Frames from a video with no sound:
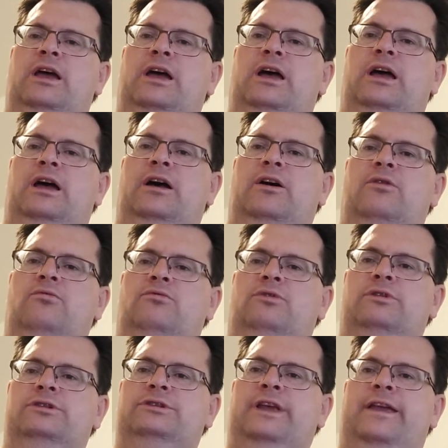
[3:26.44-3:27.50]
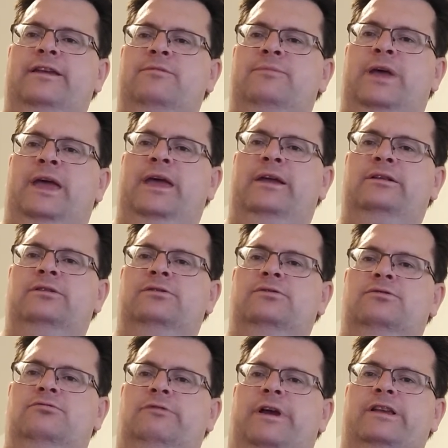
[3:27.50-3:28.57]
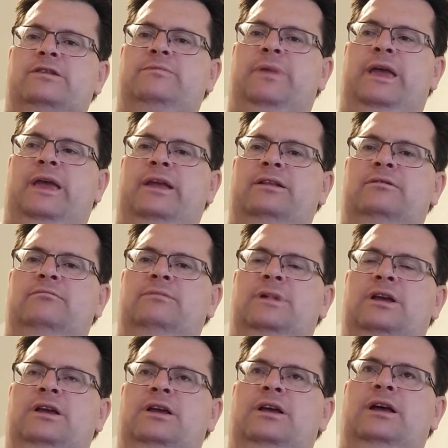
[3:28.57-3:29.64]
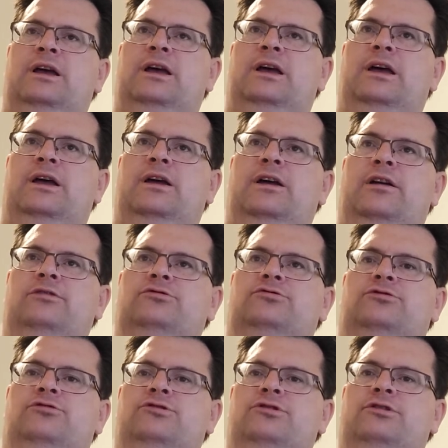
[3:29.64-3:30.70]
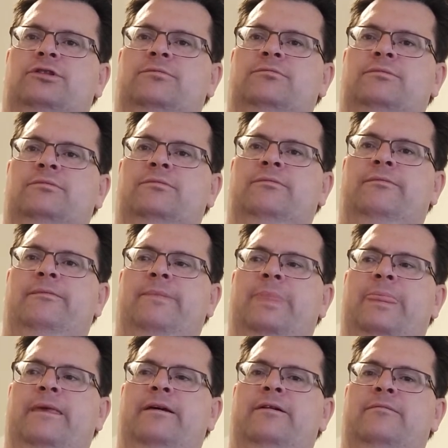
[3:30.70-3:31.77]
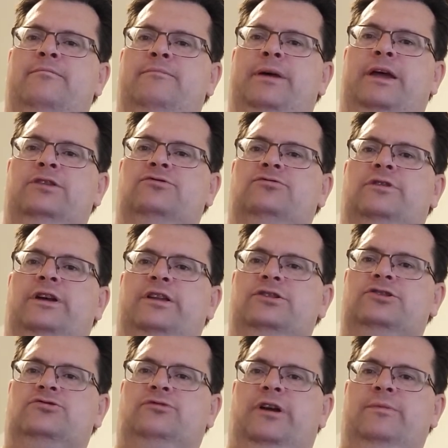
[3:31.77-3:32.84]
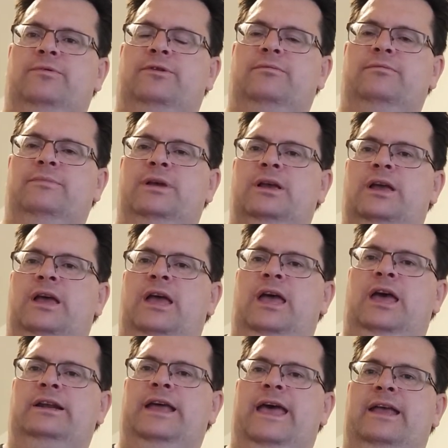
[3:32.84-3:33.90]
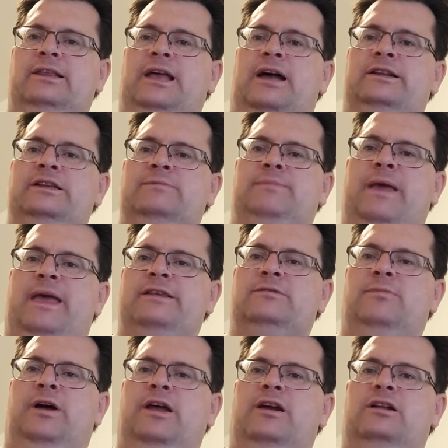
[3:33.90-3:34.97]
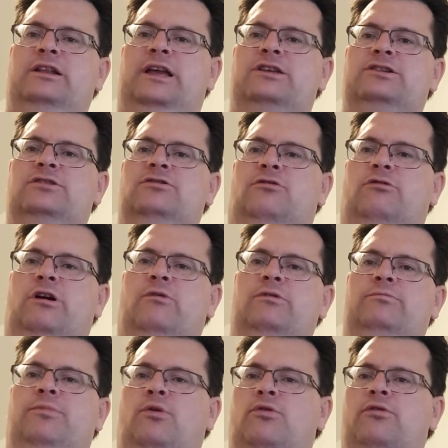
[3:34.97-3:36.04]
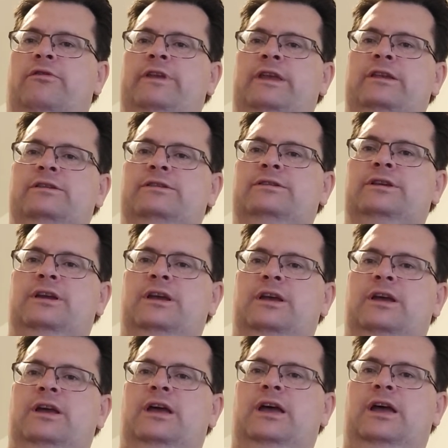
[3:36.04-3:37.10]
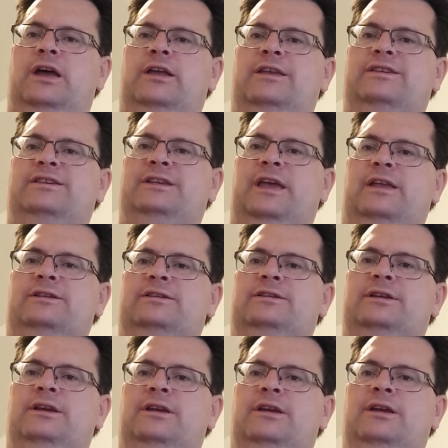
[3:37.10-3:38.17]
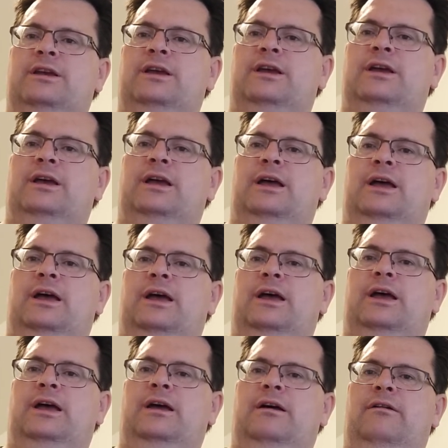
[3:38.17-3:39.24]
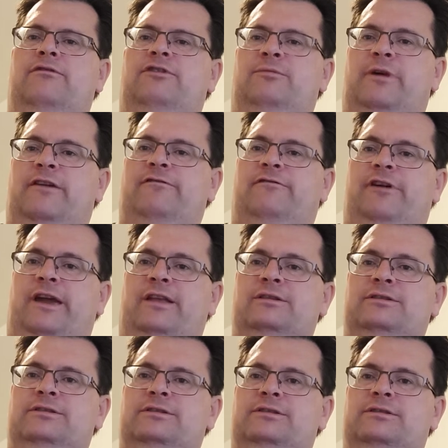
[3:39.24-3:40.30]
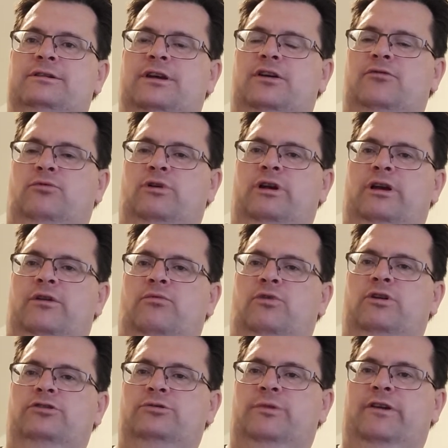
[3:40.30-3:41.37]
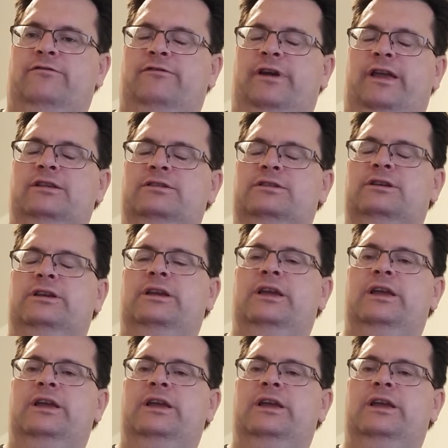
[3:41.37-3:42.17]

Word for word: uh, was Daniel Band, Rez Band, uh, Jerusalem, Petra, and Stryper. And I had a lot of these bands in my collection, or I would borrow these uh, cassettes uh, from my friends, or uh, one or two of my friends.